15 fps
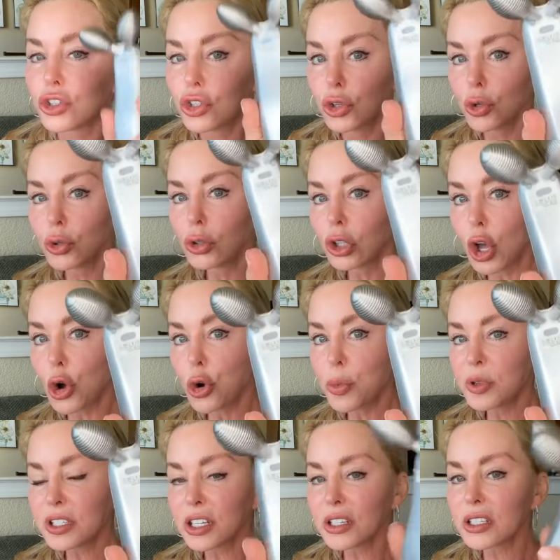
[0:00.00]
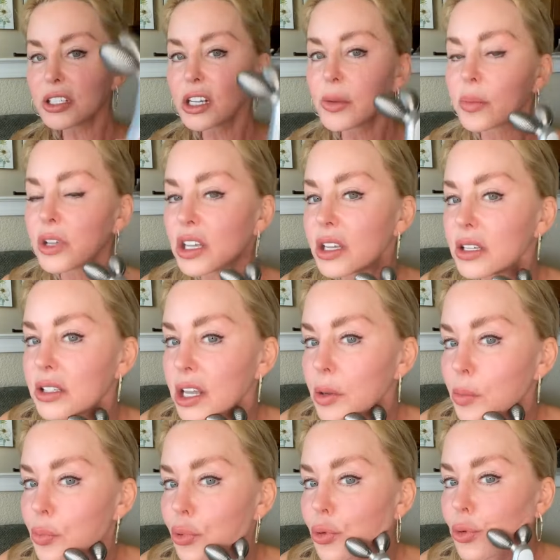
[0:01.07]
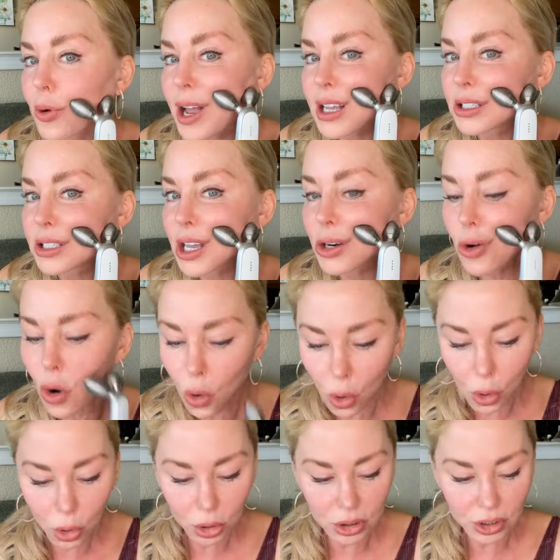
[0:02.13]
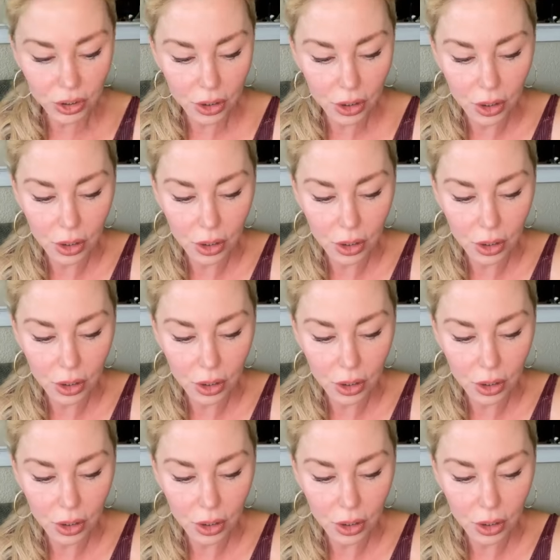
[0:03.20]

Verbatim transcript: Two lobe system is a press and hold